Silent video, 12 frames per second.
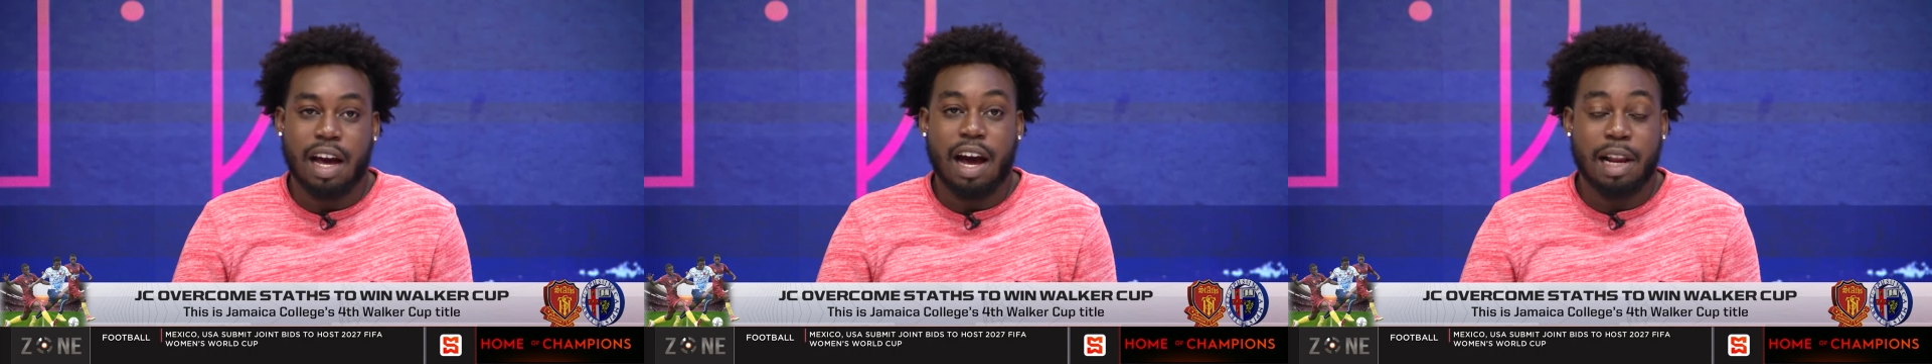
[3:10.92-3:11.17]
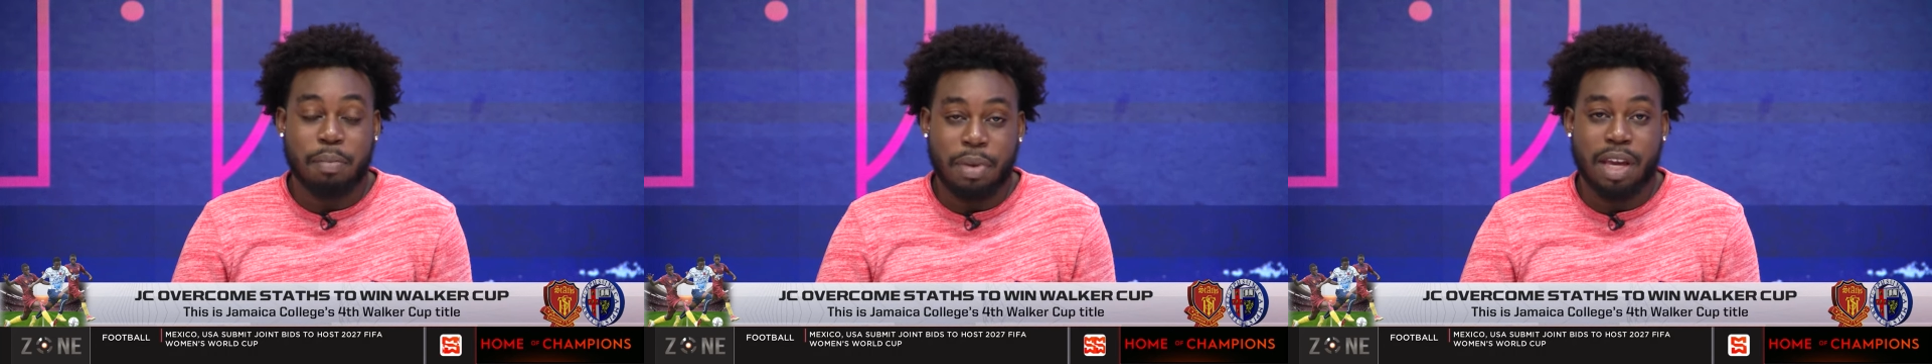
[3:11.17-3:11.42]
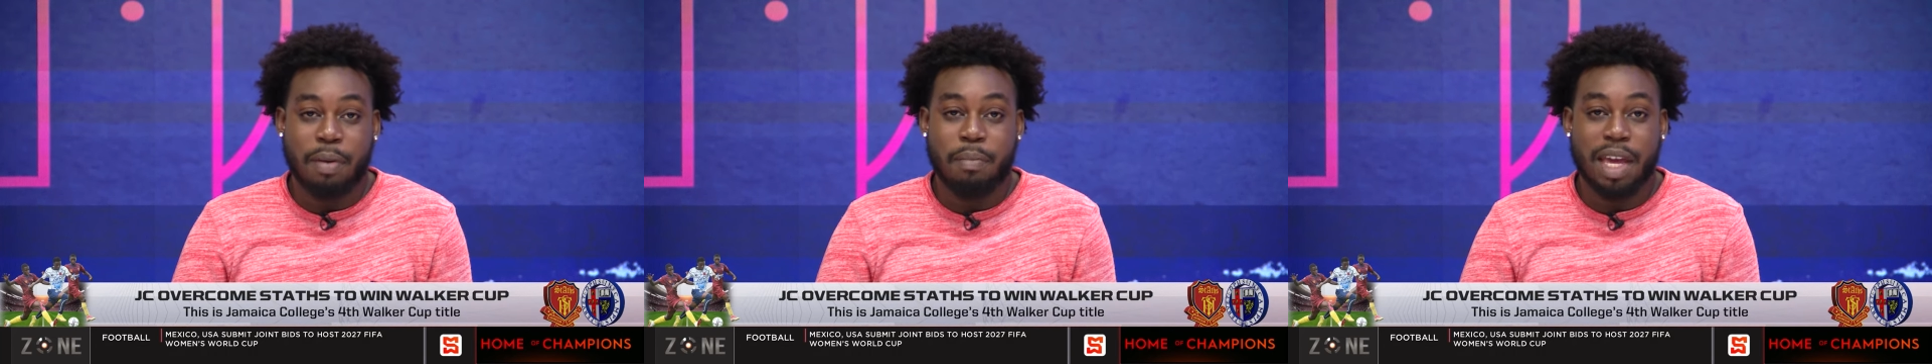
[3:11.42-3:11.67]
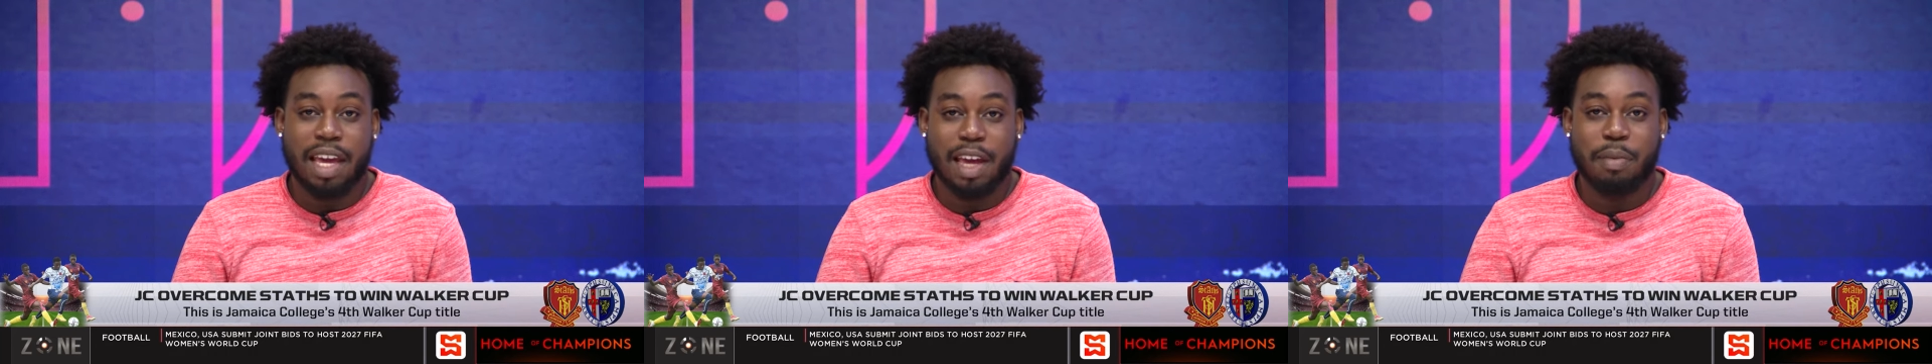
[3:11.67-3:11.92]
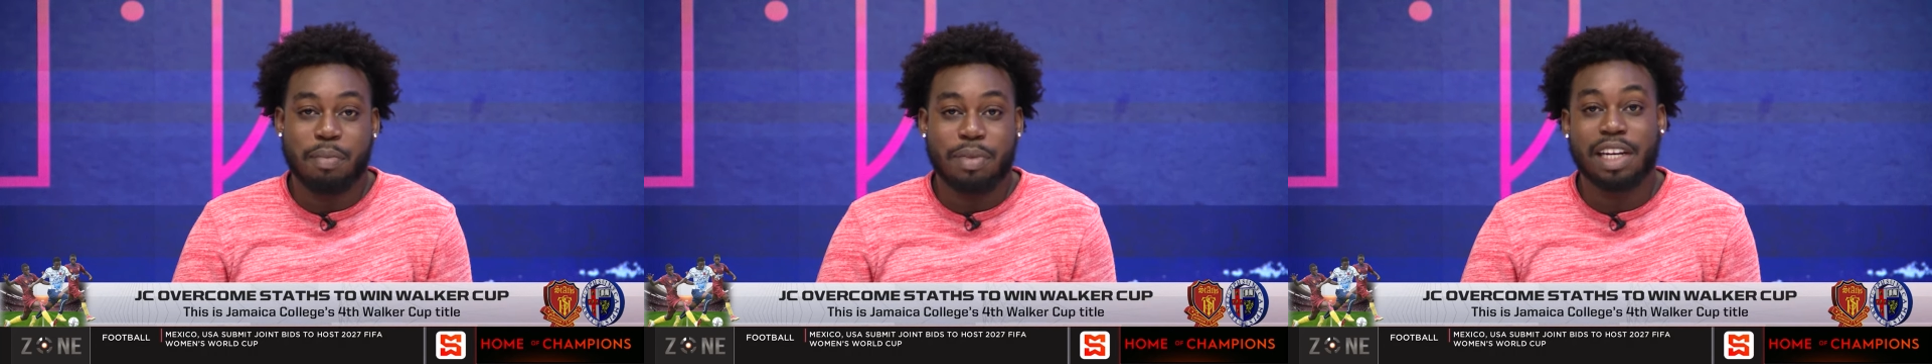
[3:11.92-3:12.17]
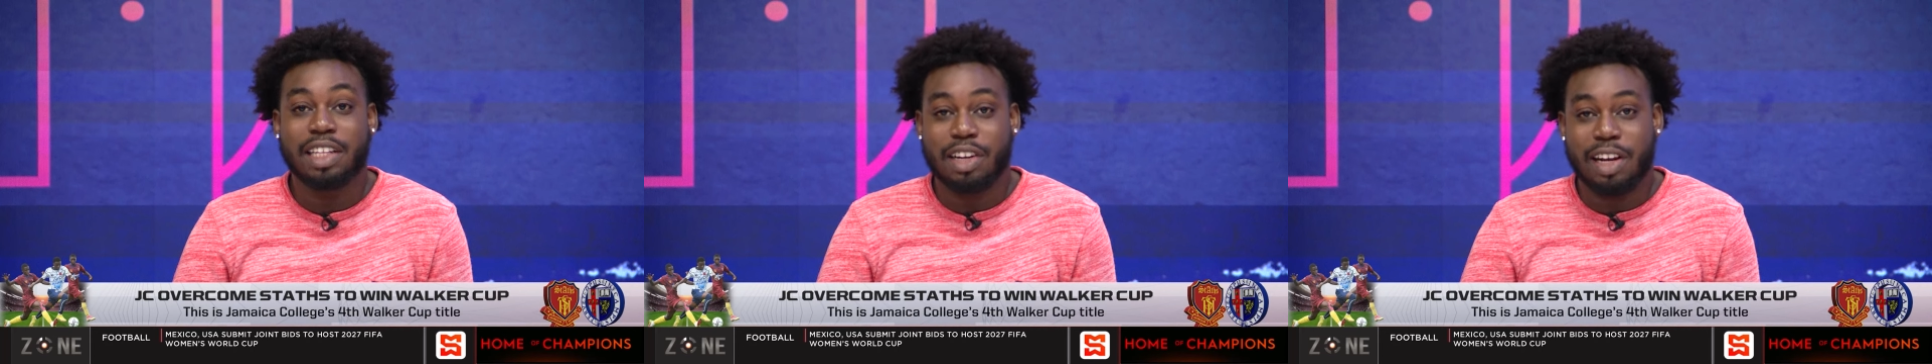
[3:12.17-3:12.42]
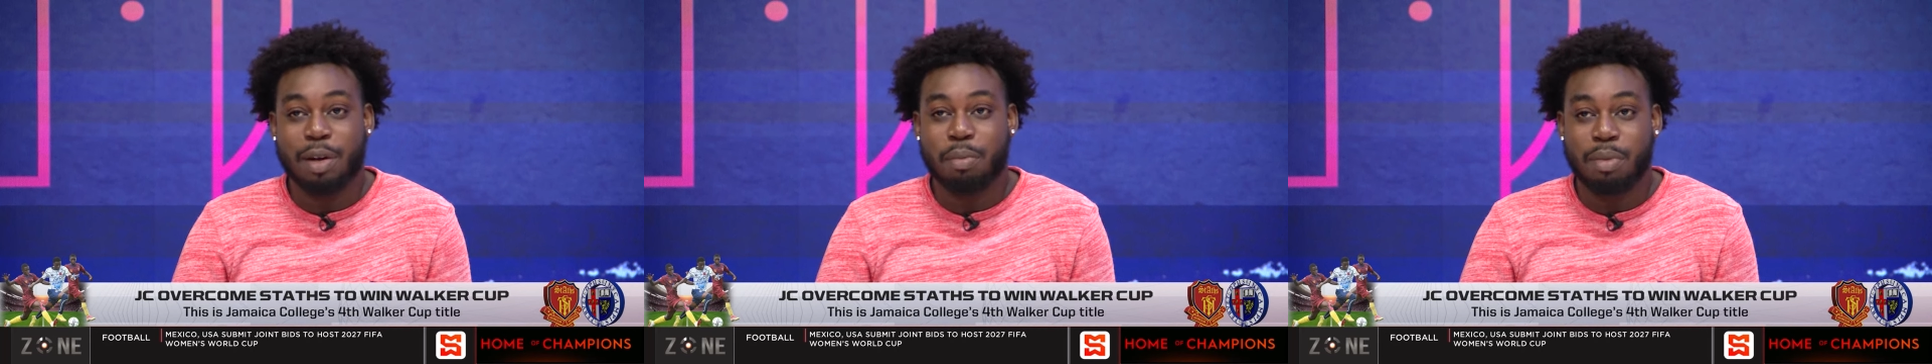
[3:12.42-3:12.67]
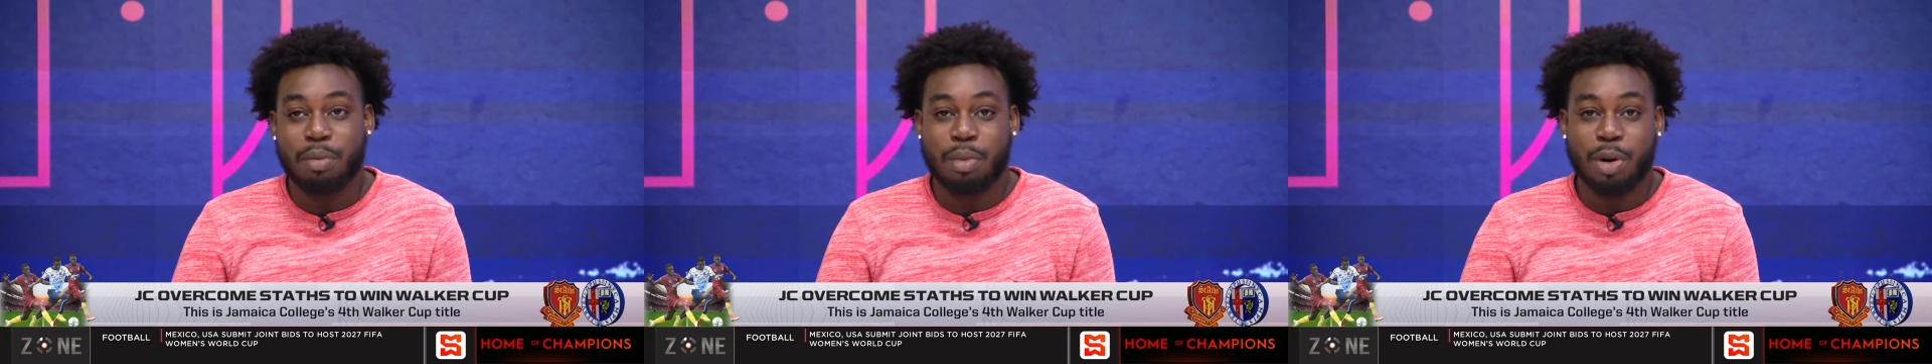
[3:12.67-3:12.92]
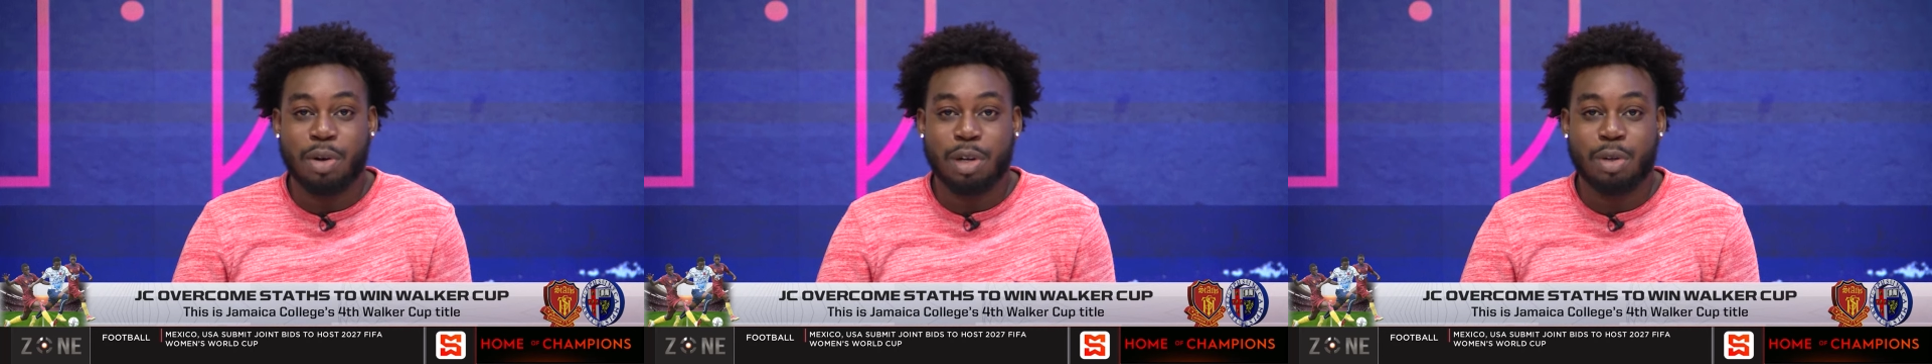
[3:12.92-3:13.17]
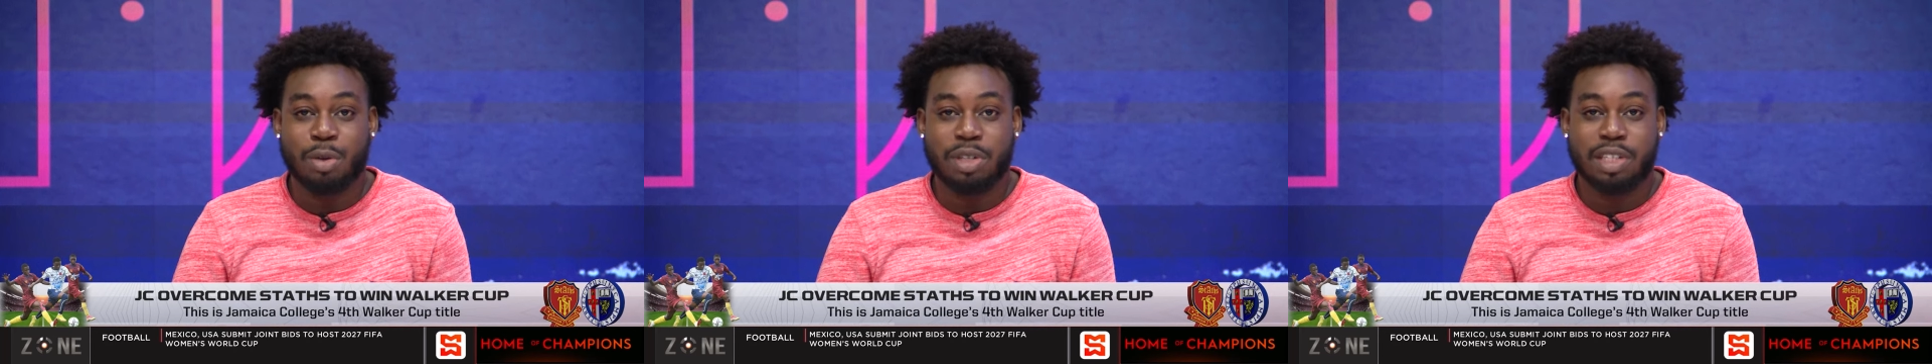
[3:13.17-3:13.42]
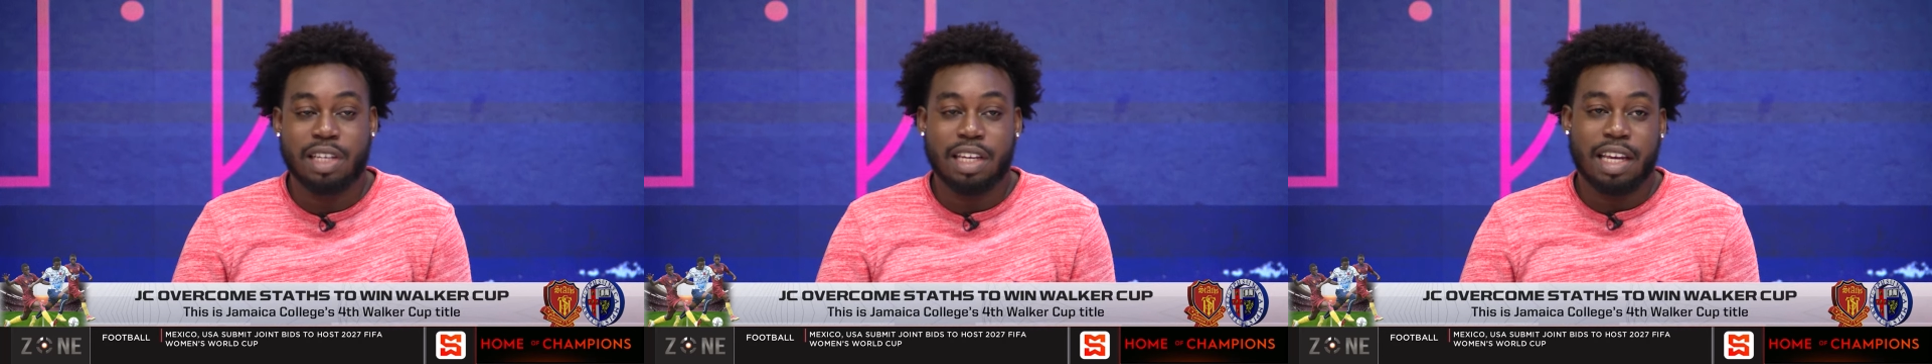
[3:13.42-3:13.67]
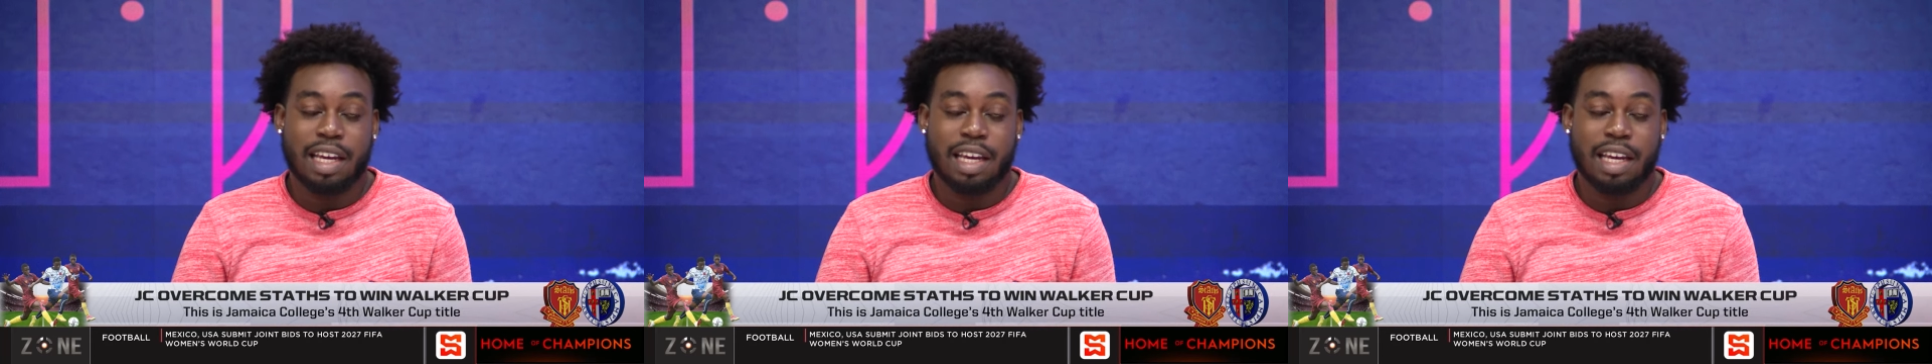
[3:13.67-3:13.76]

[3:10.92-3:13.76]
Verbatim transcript: All may mayhem literally broke loose.